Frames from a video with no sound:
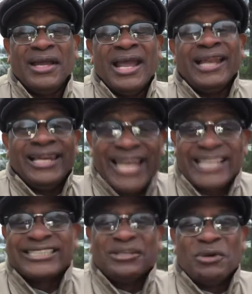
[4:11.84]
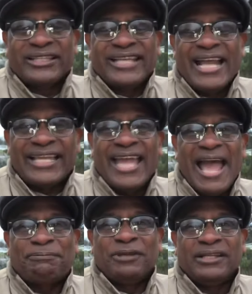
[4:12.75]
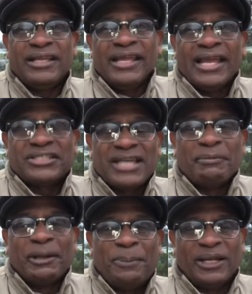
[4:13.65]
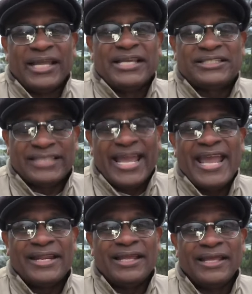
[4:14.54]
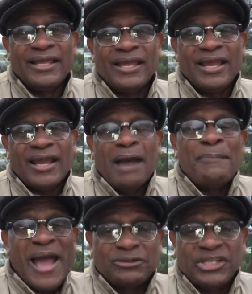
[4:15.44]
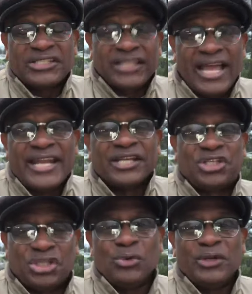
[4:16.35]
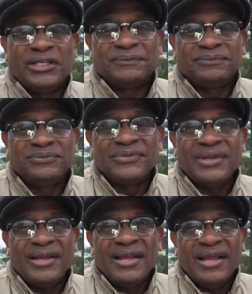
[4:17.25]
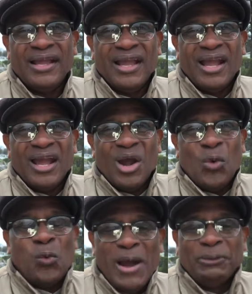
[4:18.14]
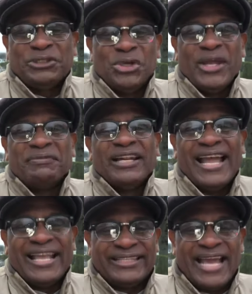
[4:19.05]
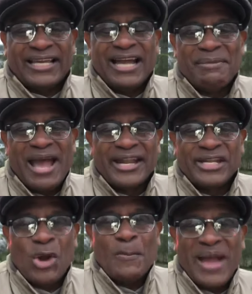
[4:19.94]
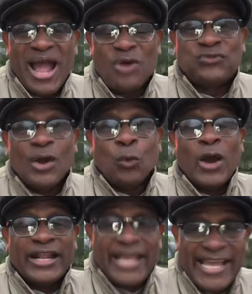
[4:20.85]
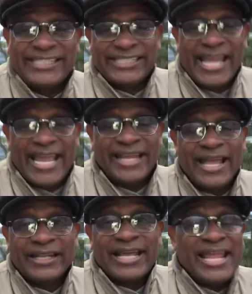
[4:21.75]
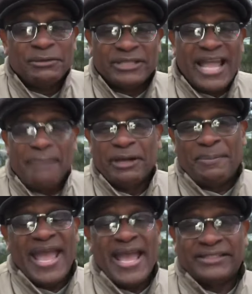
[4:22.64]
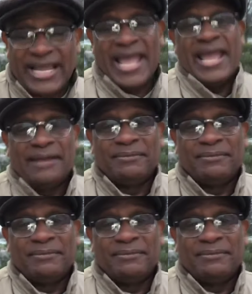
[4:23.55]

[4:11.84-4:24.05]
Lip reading: Listen what that captain and some of the police said about this latest shooting. Why would you even let that come out of your mouth, what he said, that he was having a bad time?